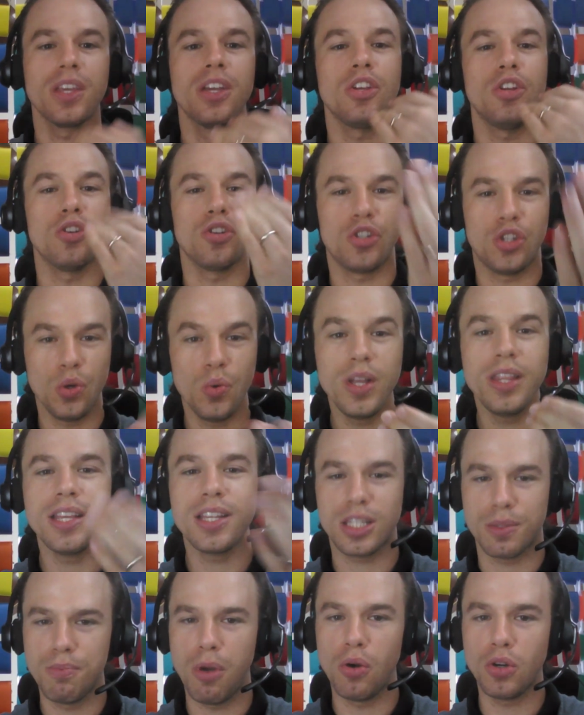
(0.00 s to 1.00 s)
You're doing
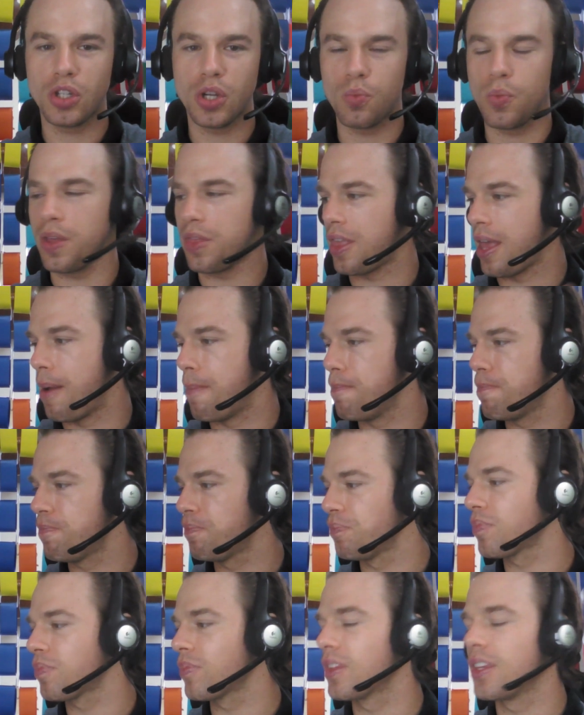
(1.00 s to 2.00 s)
this motion with them,
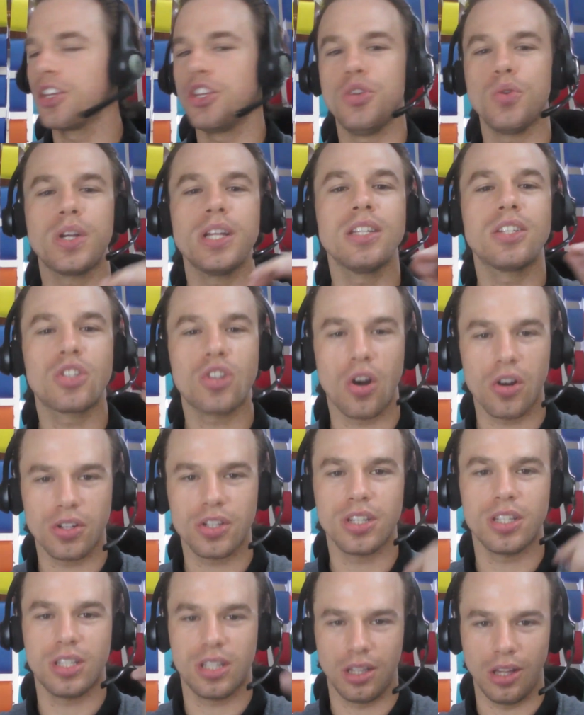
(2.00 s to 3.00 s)
you can start to
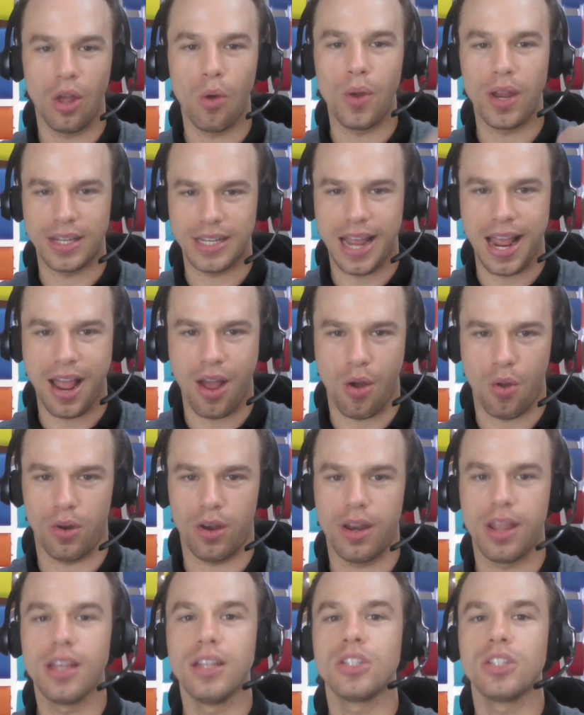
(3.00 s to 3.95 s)
slow it down.